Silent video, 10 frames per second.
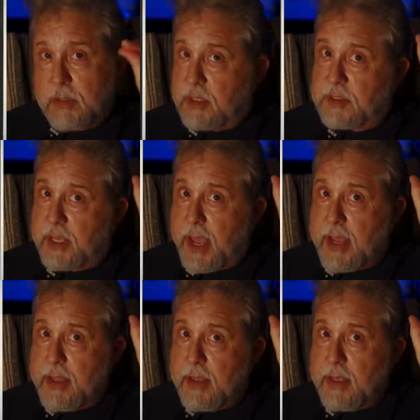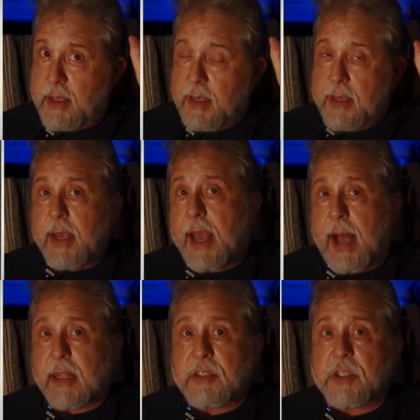this guy,
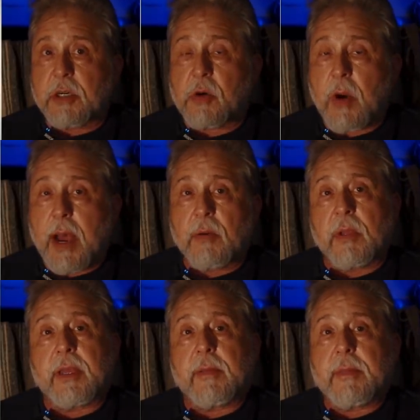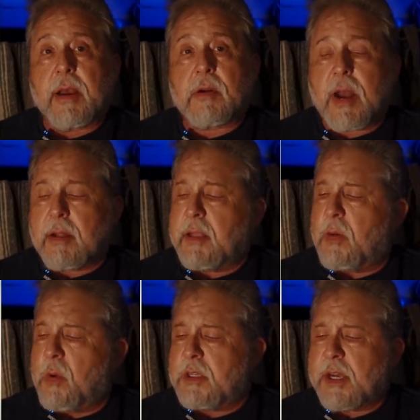Aleister Crowley. Now, Crowley
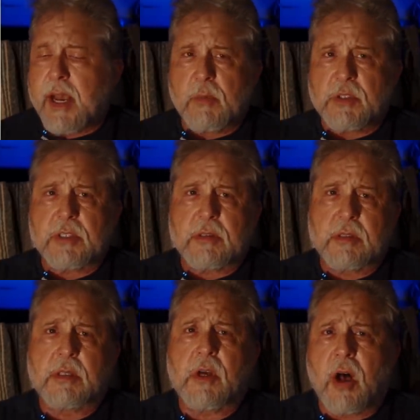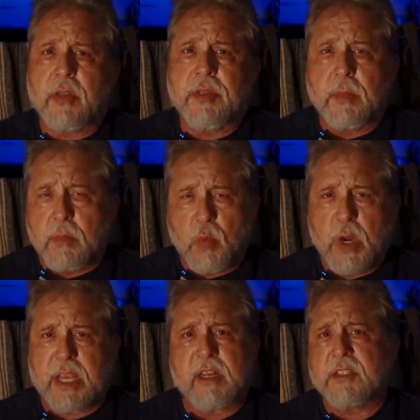at one time was called the
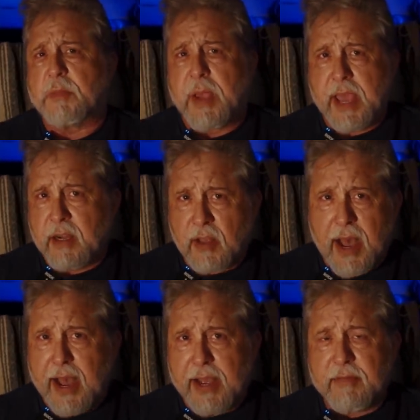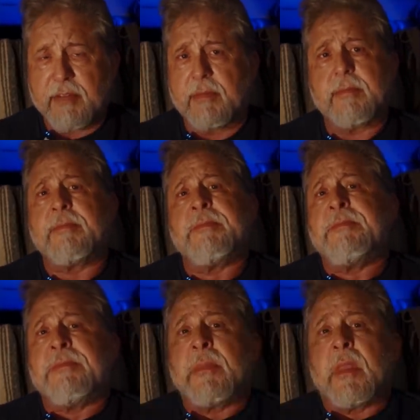wickedest man alive, and
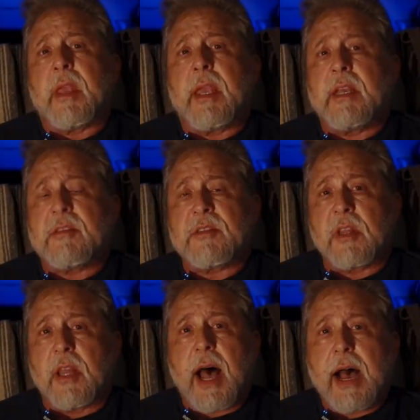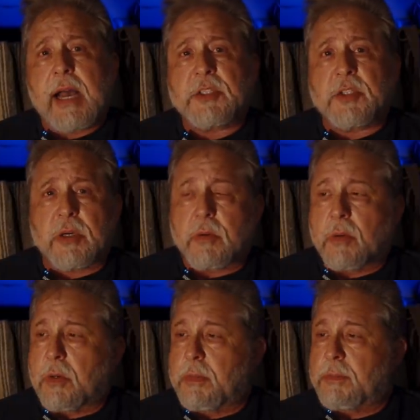his lodge or,
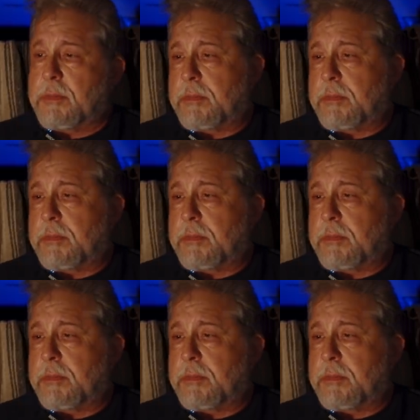or